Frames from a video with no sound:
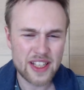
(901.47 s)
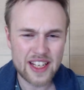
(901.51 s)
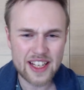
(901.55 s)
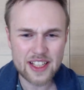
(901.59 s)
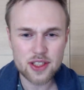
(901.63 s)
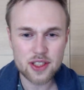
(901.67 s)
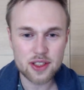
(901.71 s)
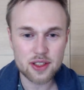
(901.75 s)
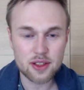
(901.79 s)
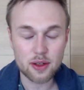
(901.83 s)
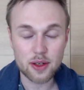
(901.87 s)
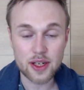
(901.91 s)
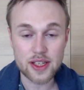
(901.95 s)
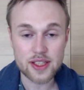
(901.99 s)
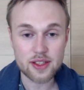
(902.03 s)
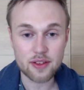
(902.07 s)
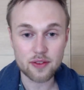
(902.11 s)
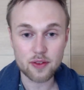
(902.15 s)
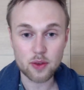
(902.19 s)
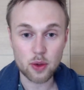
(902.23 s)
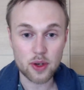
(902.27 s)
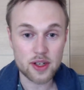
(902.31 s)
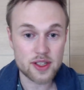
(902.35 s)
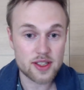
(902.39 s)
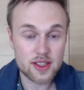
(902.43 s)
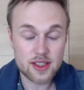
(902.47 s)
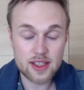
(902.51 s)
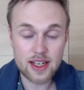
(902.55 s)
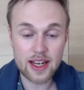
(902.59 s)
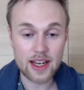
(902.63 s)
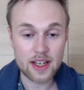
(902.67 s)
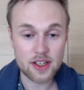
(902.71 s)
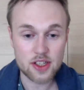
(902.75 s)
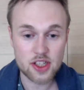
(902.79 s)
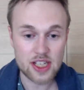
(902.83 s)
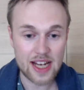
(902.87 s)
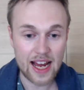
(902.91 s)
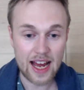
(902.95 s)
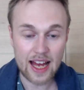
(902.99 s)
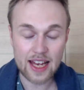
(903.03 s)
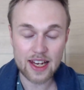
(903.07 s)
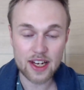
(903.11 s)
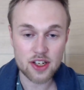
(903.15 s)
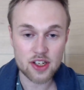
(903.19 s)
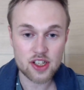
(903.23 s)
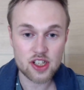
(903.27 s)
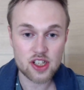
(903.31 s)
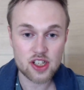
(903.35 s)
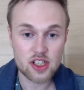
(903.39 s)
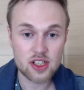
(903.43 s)
we need to do is, of course, yeah,
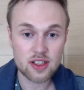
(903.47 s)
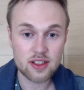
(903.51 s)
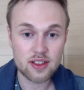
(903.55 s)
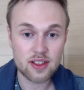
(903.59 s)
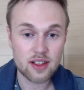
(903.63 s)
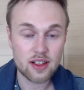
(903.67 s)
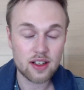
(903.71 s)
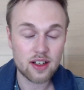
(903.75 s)
challenge